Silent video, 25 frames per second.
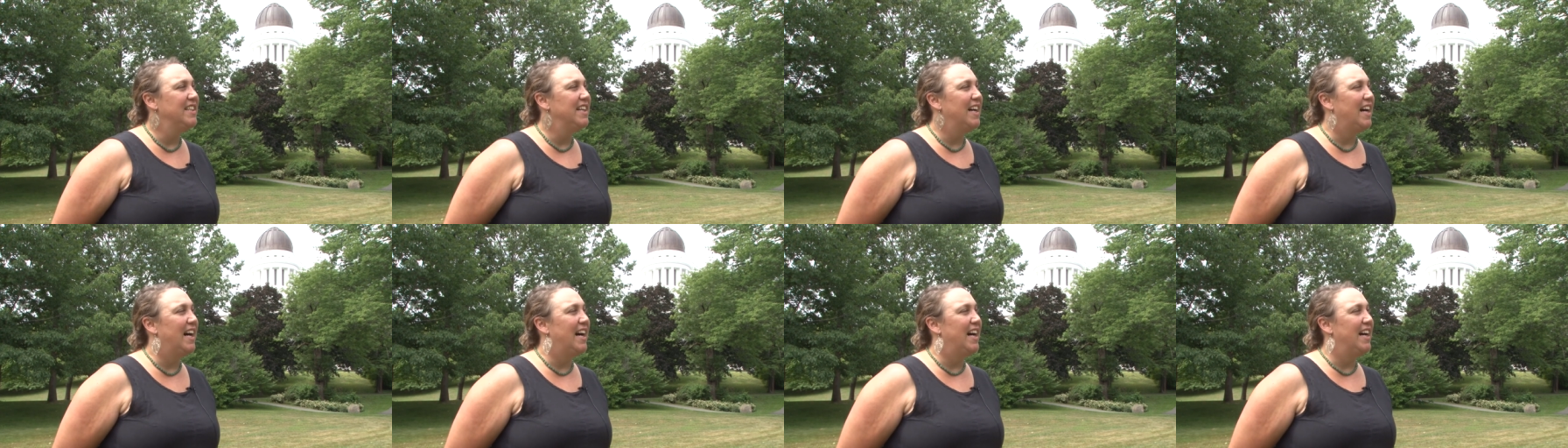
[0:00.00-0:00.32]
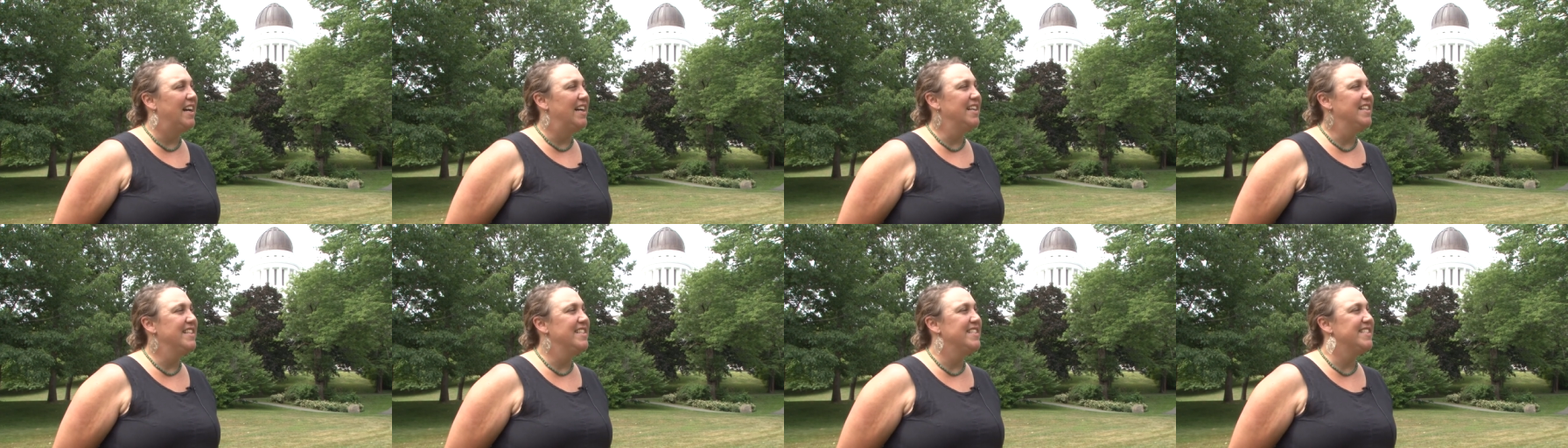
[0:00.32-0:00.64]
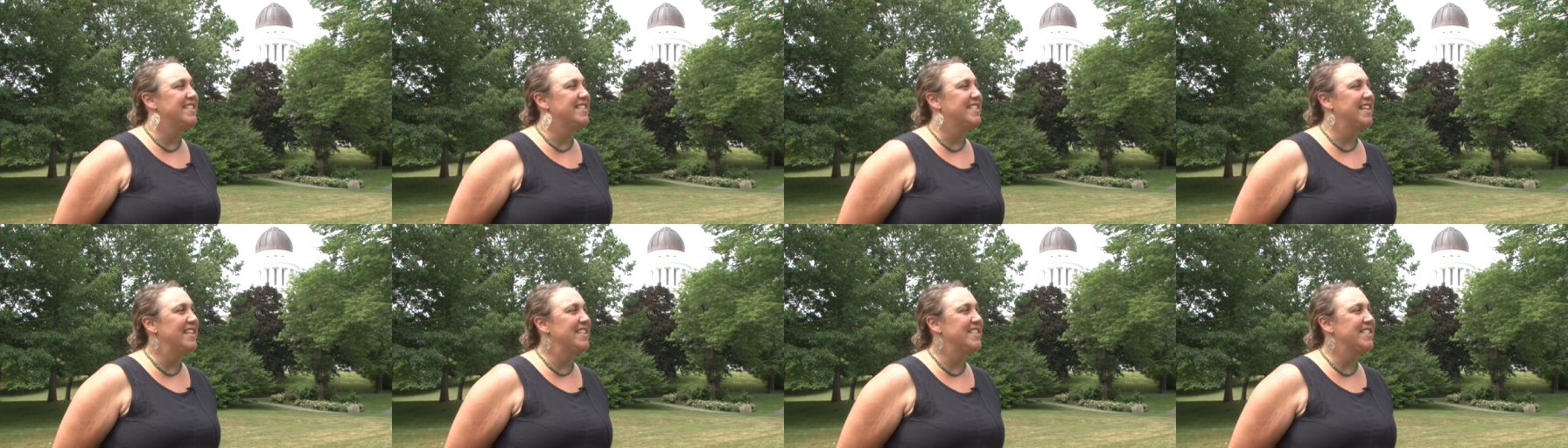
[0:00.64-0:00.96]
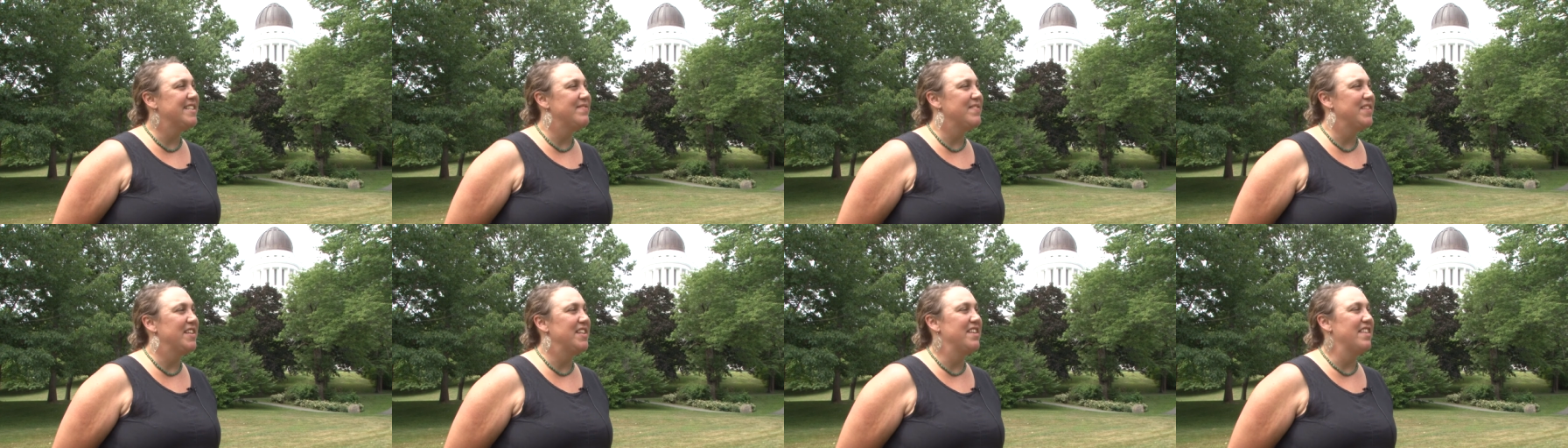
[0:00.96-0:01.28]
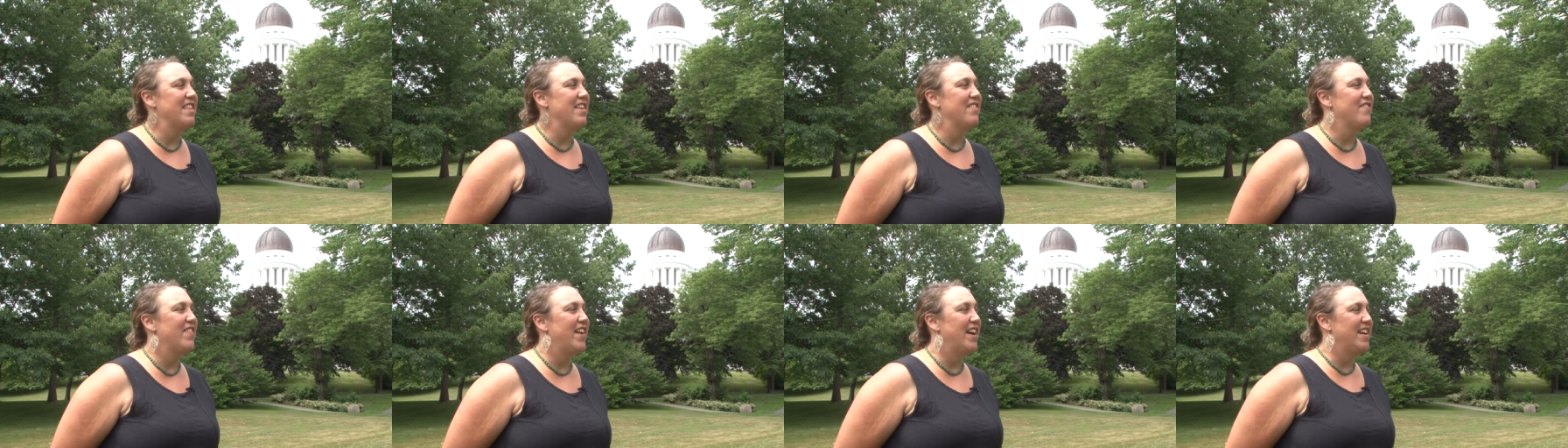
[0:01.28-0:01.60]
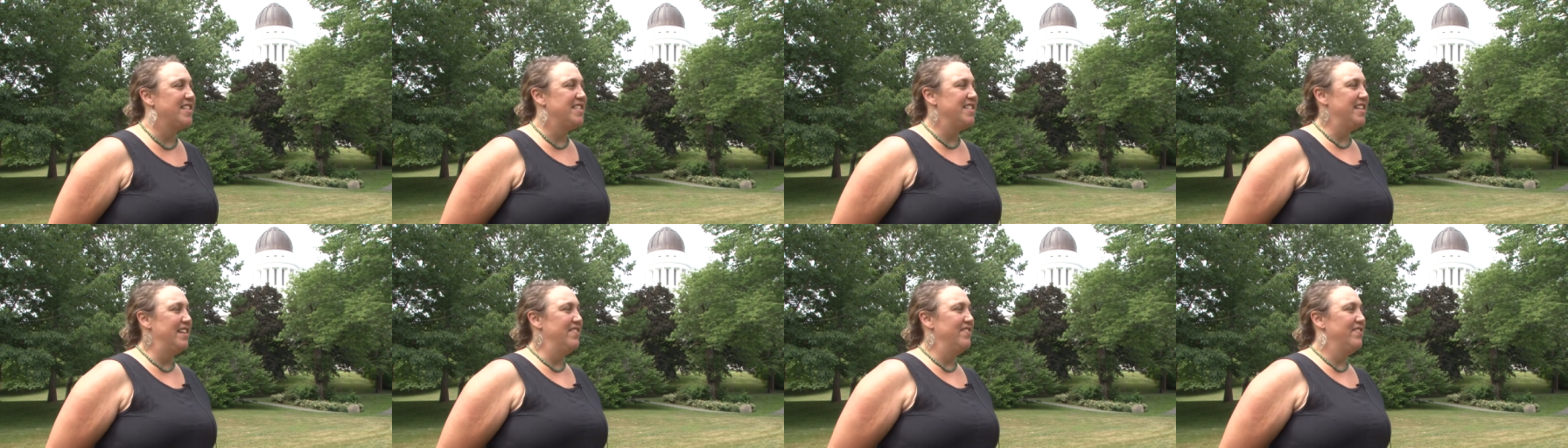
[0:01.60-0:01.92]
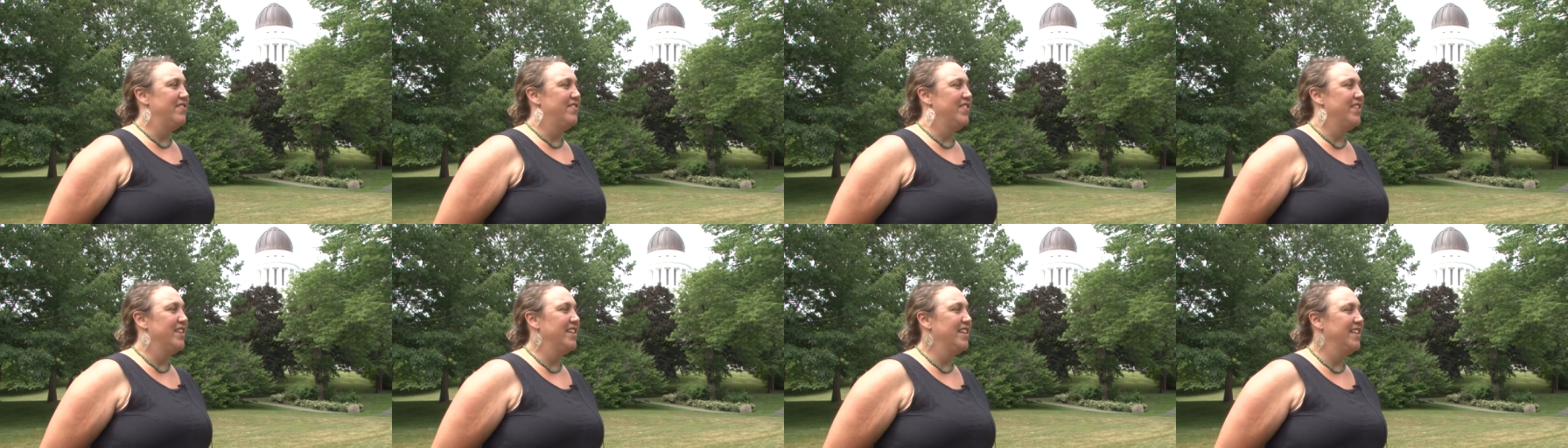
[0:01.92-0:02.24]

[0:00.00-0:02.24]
uh, said something to the effect of,